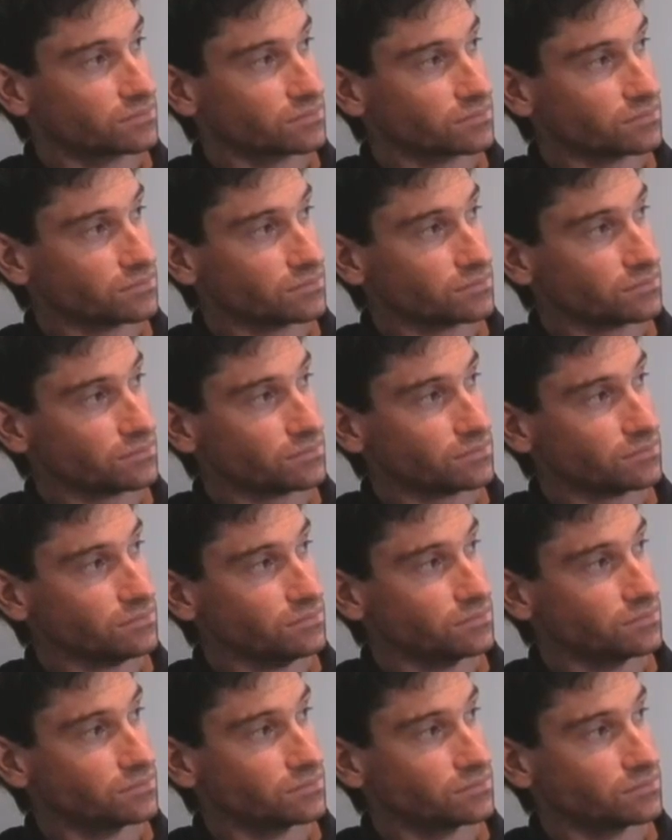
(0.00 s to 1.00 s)

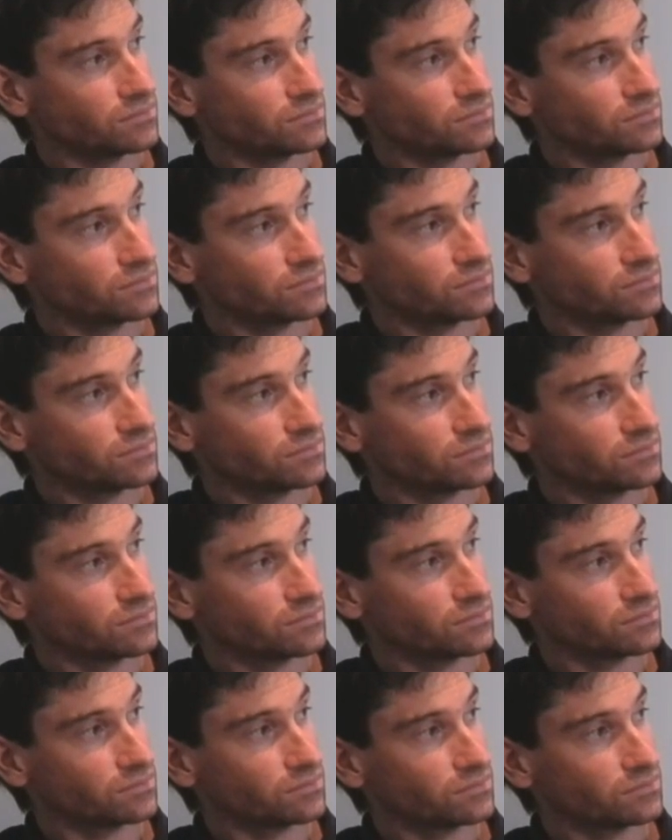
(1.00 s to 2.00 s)

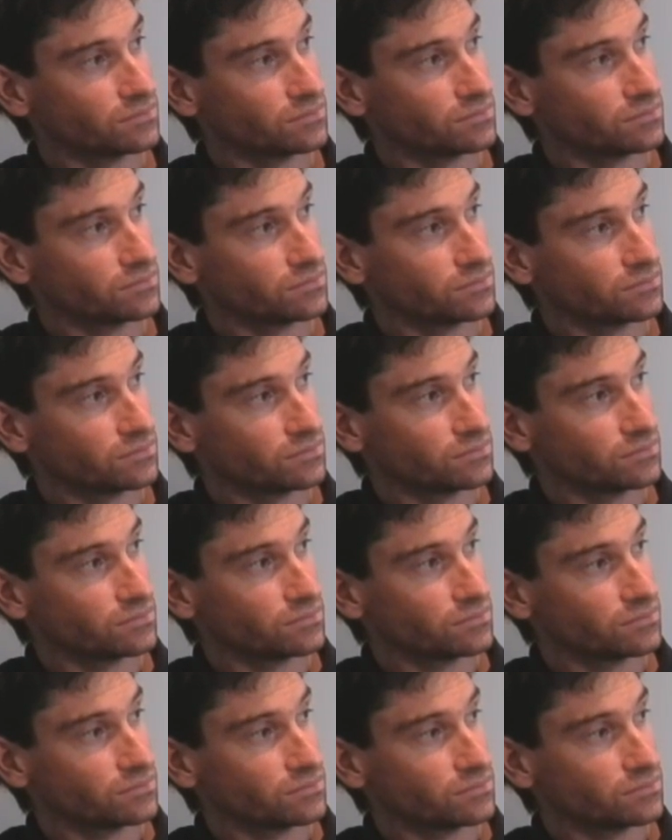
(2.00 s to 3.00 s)

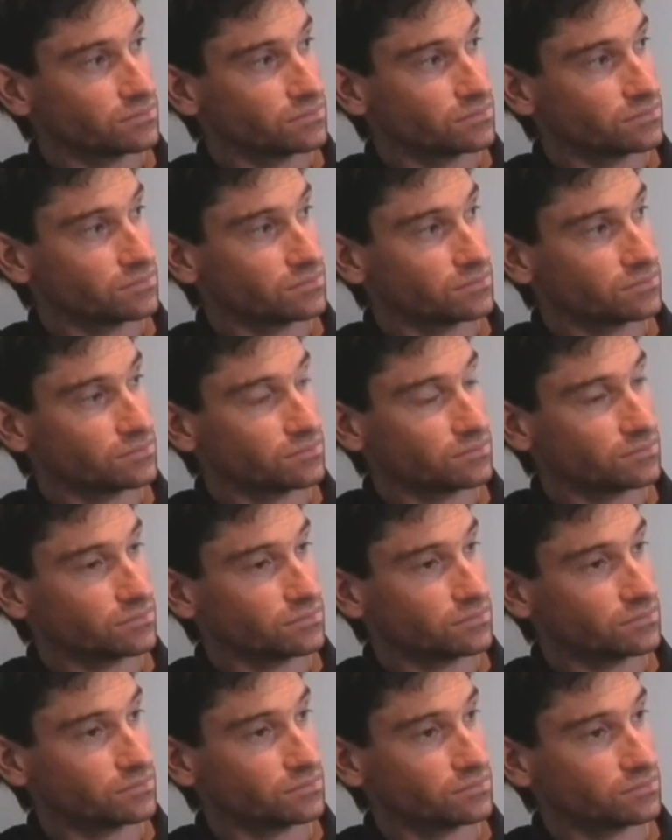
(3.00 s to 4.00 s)

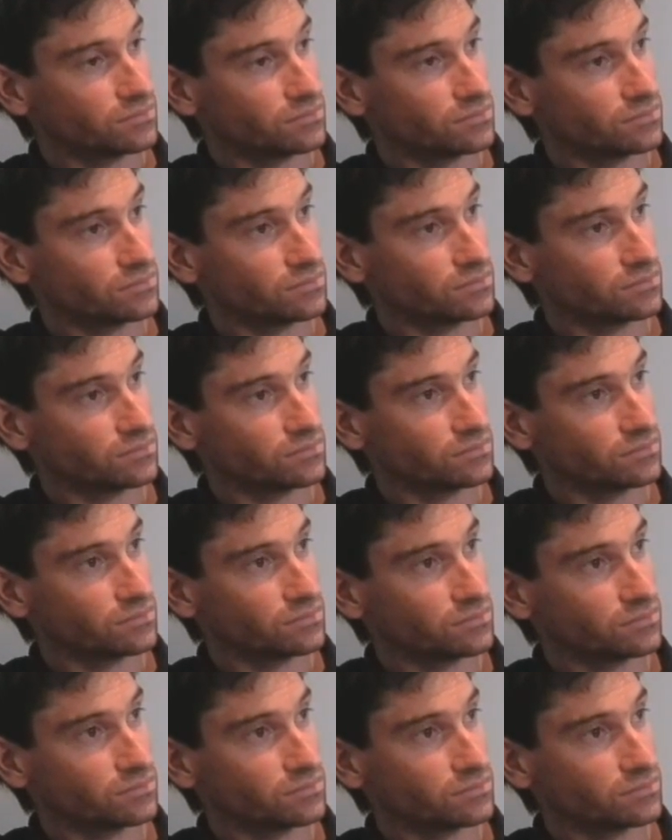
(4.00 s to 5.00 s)

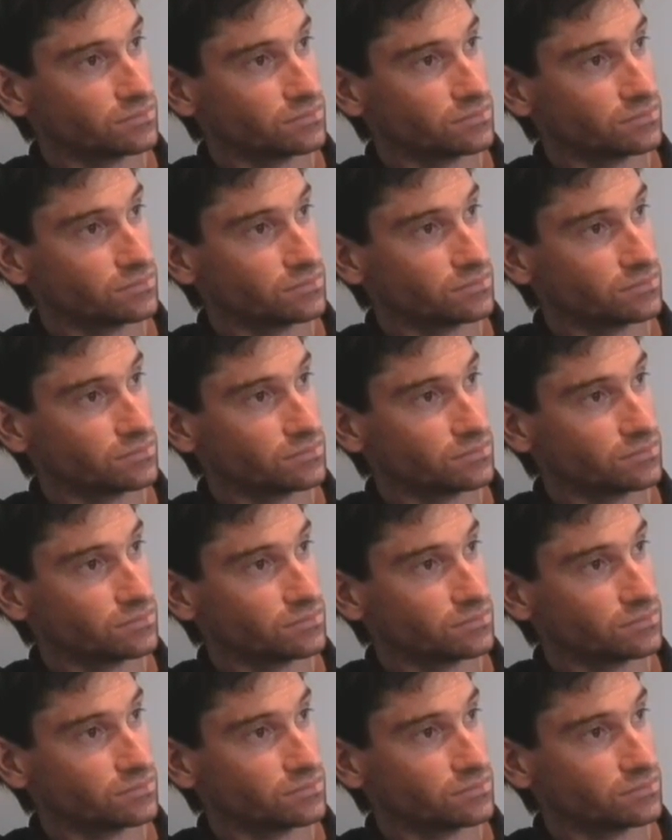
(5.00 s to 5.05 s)
No words are spoken by the person on screen.